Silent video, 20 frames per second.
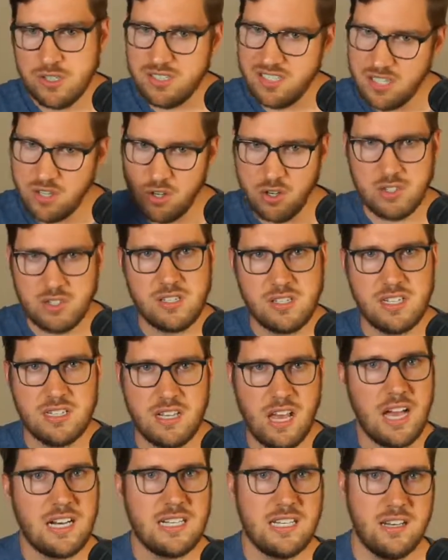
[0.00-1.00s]
seriously
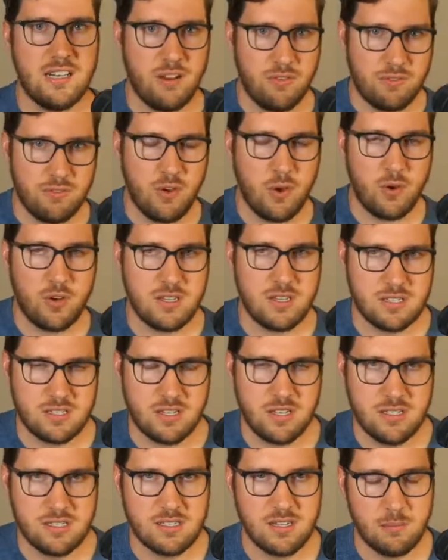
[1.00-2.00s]
locked in and focused
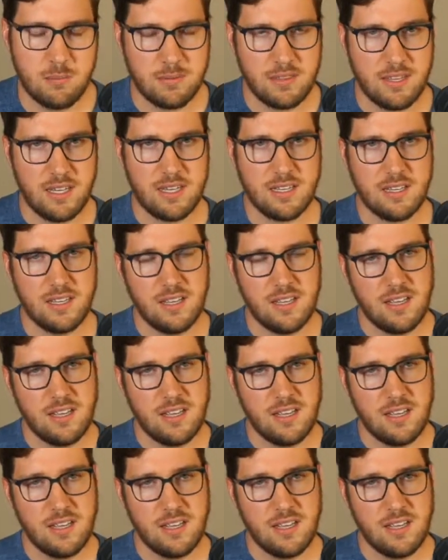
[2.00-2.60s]
on something.